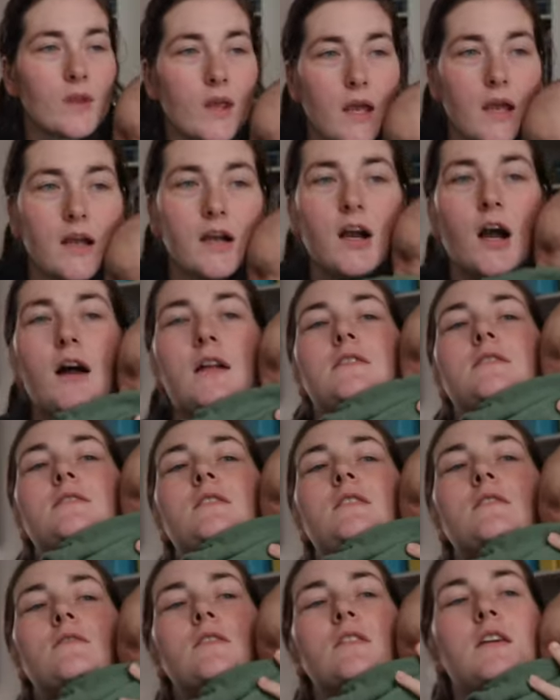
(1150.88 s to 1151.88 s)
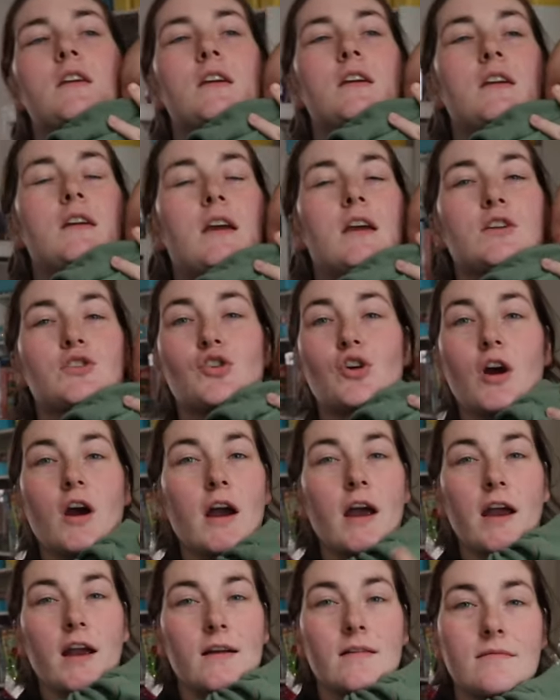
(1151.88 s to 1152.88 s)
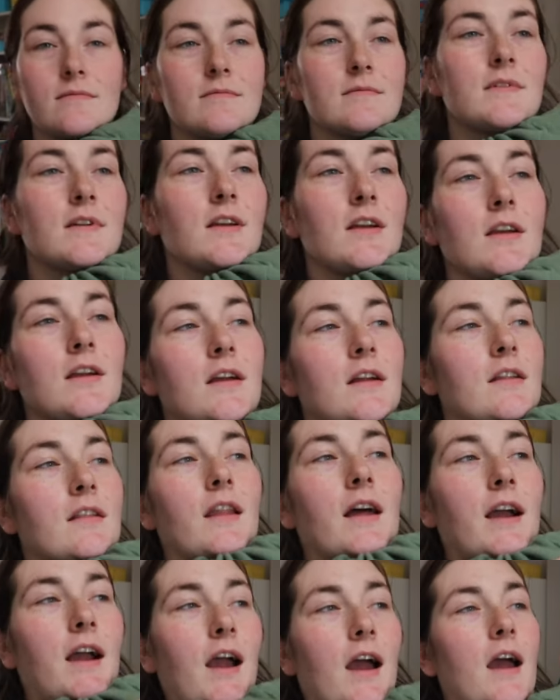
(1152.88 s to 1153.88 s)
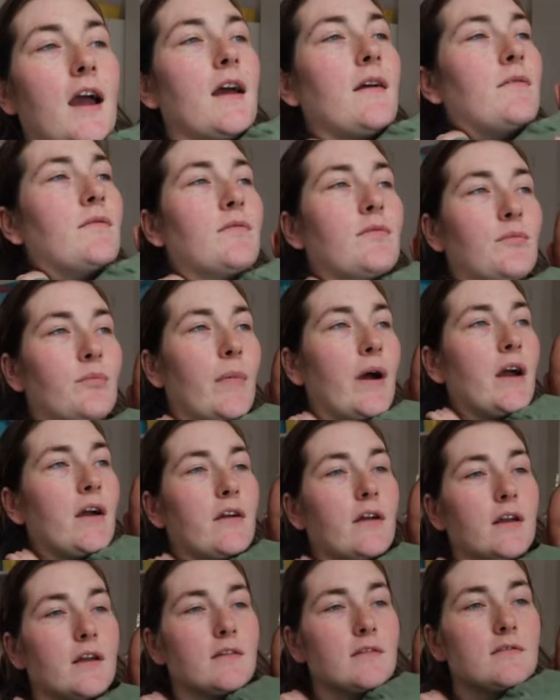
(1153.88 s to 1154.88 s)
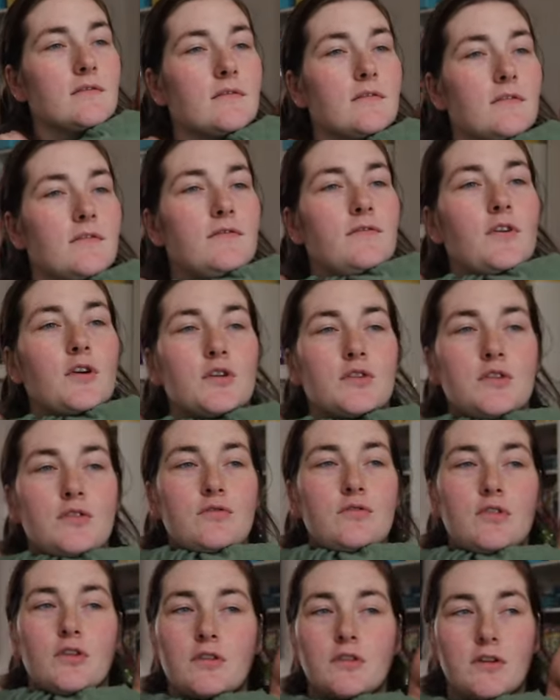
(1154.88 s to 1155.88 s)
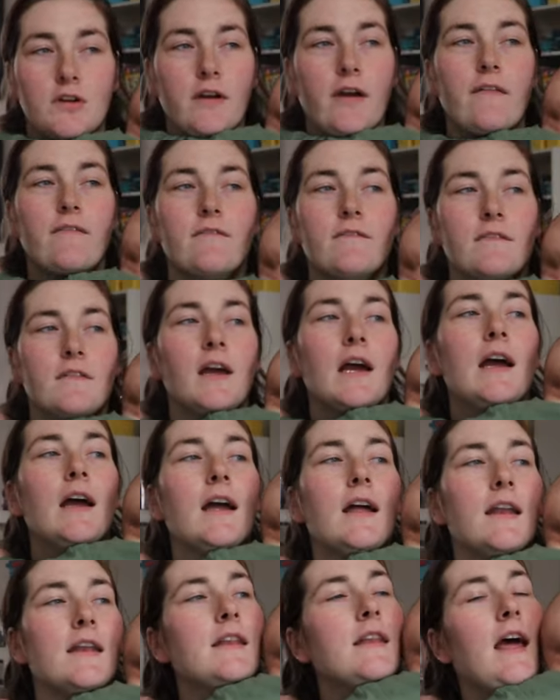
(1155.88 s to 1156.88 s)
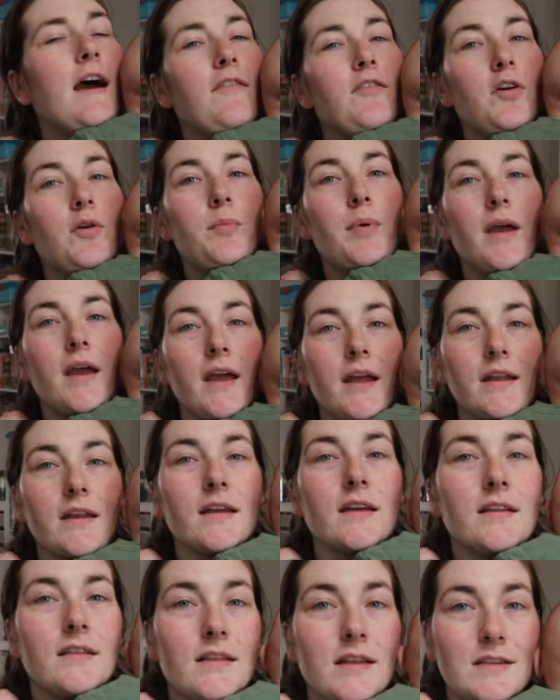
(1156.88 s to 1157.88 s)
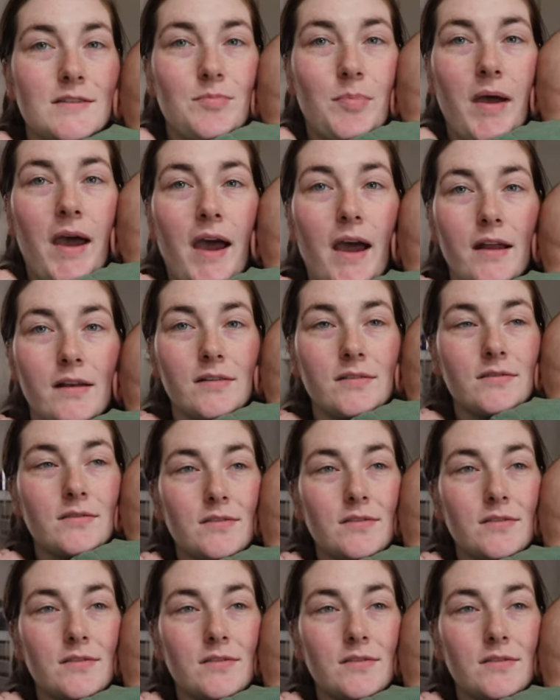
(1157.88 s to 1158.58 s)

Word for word: and constantly is crying. Like, I, my first two children have never been this bad.